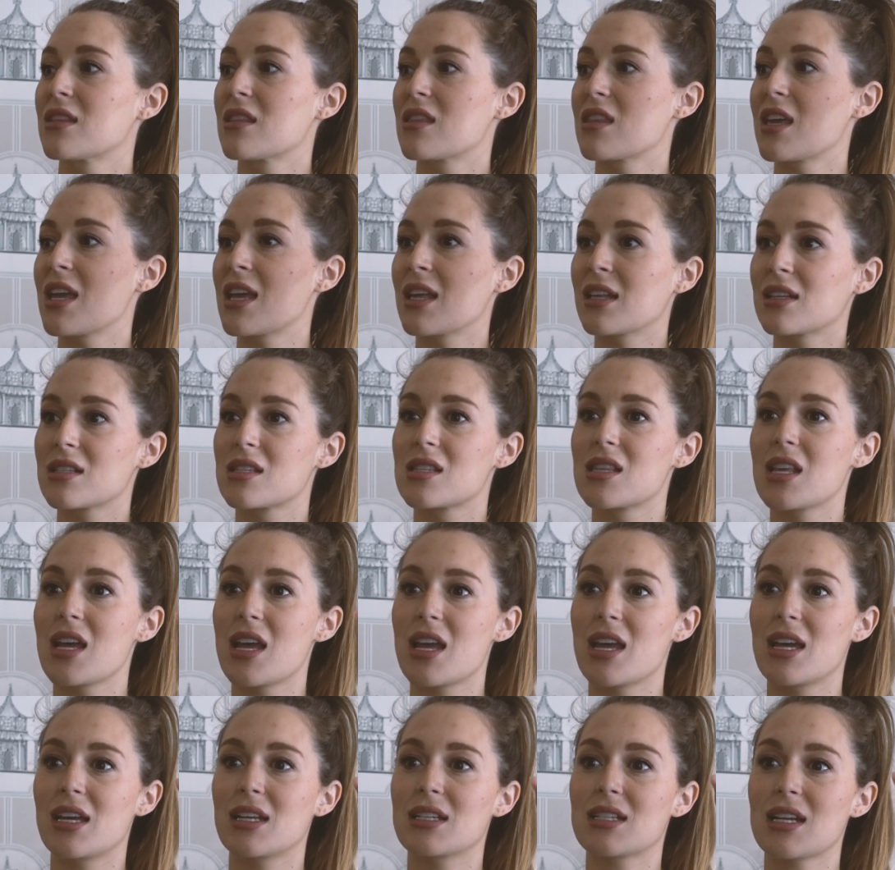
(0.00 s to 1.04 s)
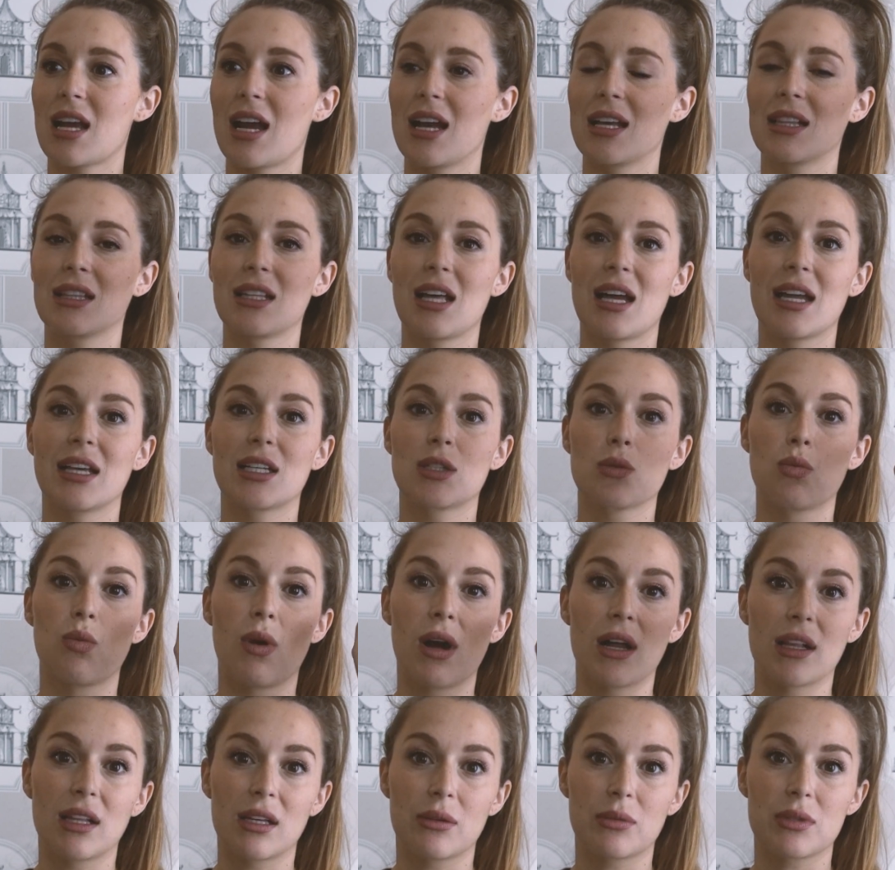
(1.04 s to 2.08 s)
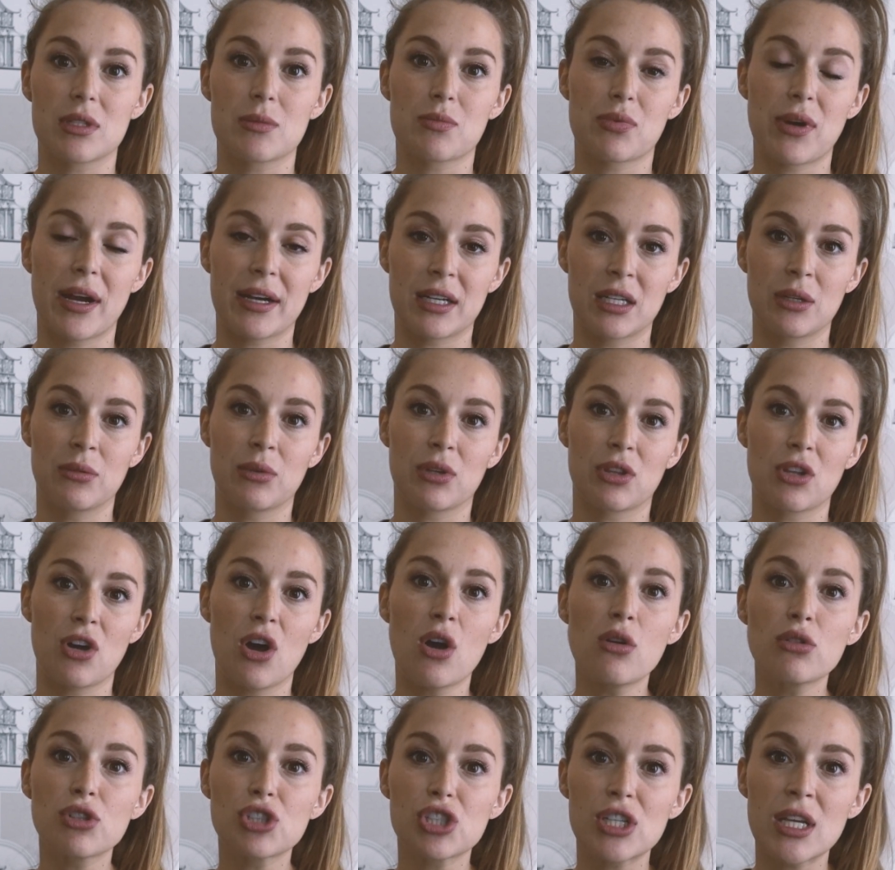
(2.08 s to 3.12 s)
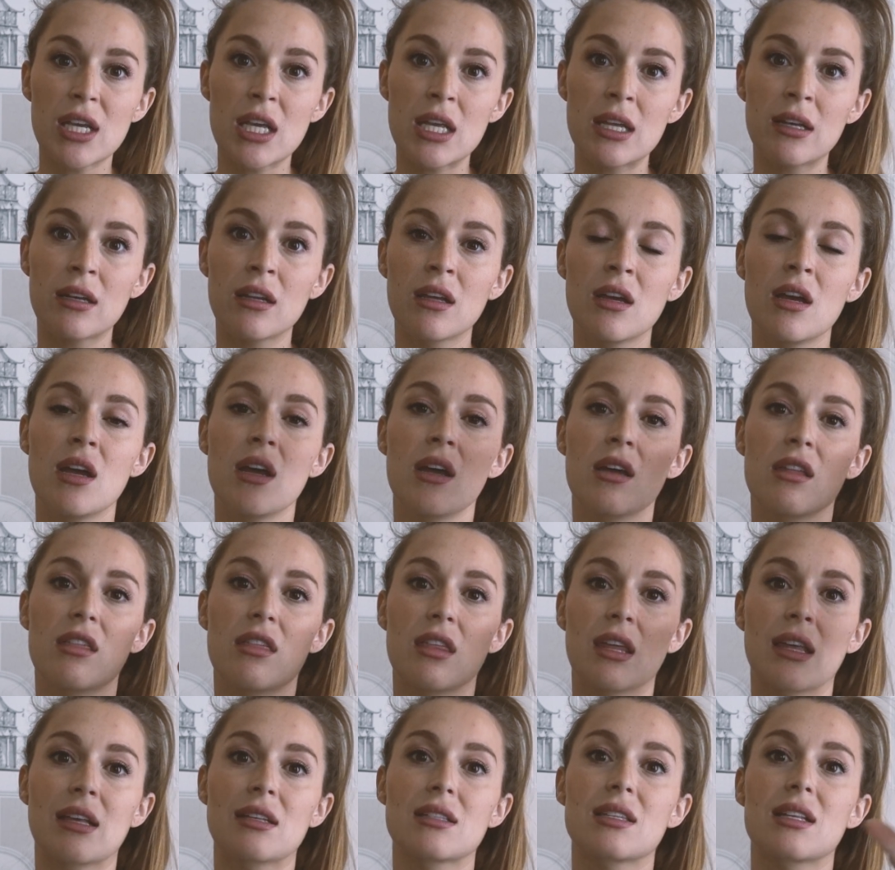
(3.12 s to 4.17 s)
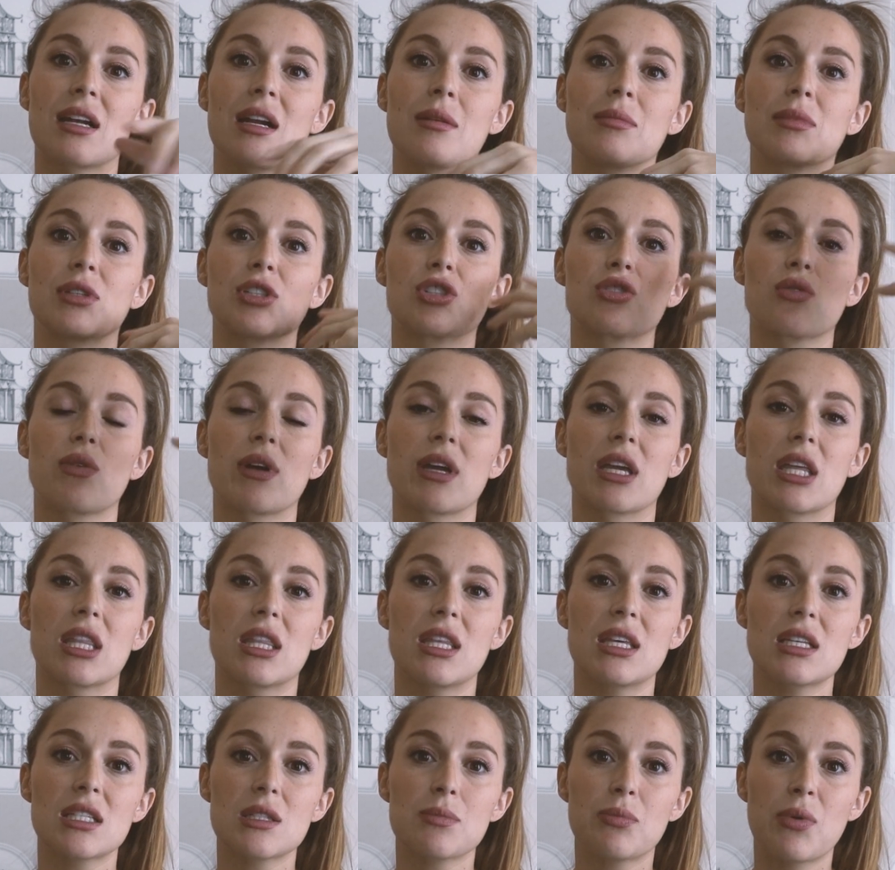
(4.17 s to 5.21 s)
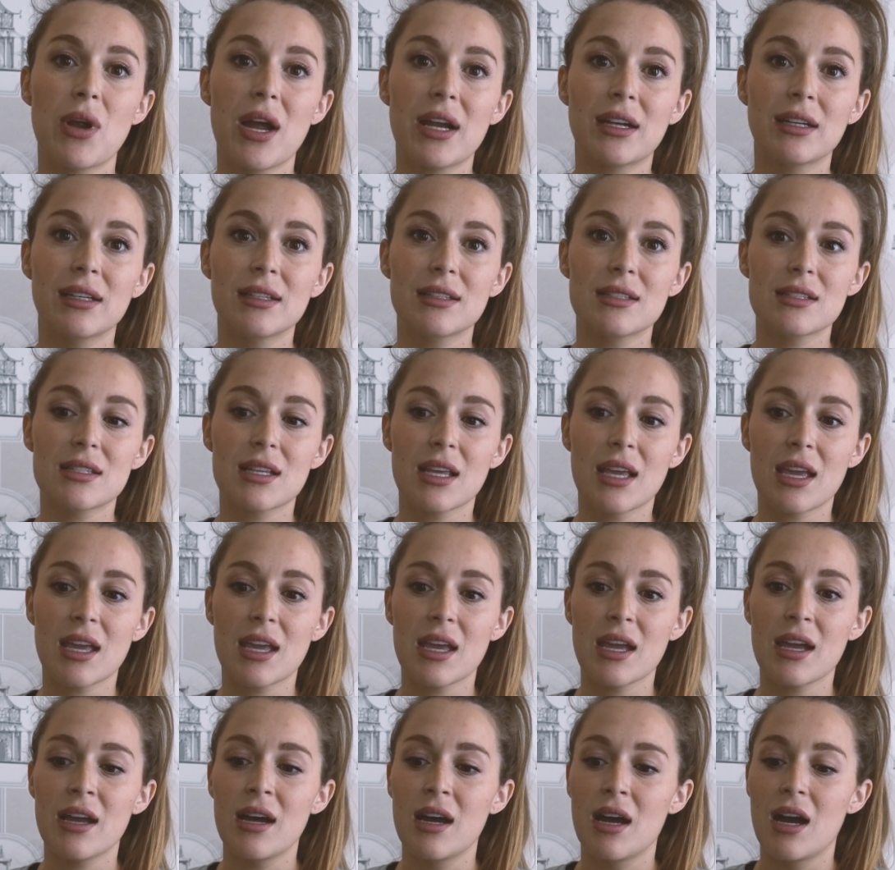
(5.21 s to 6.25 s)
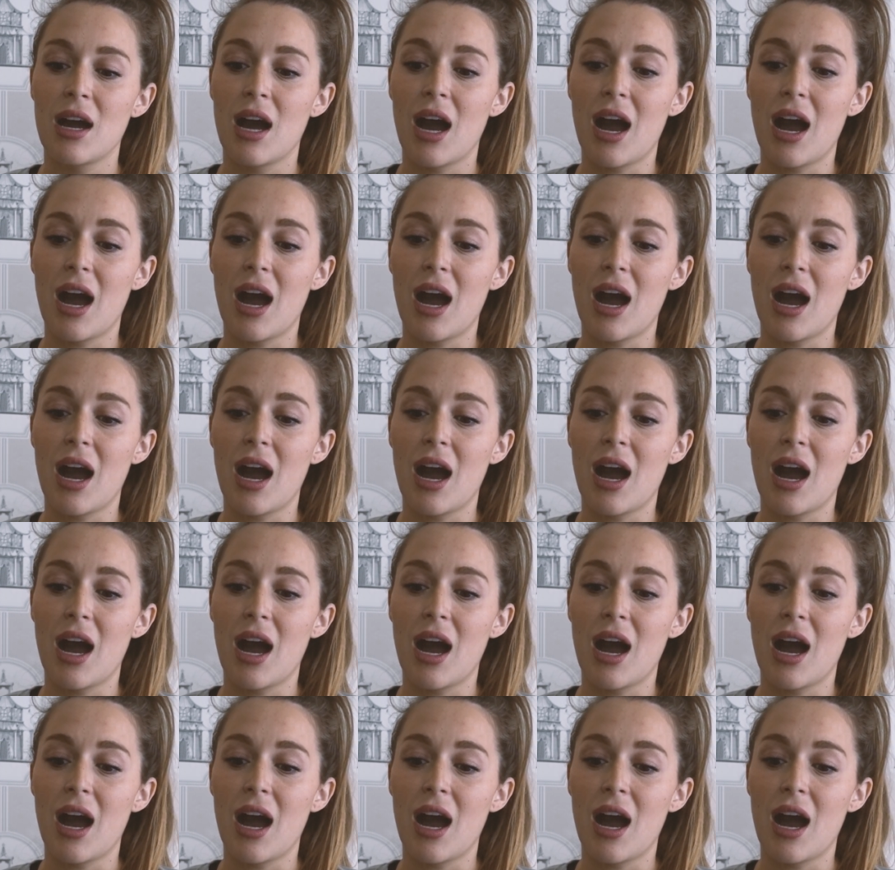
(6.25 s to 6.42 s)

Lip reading: Things that I liked while I was pregnant with Ocean, things that I'm enjoying this pregnancy.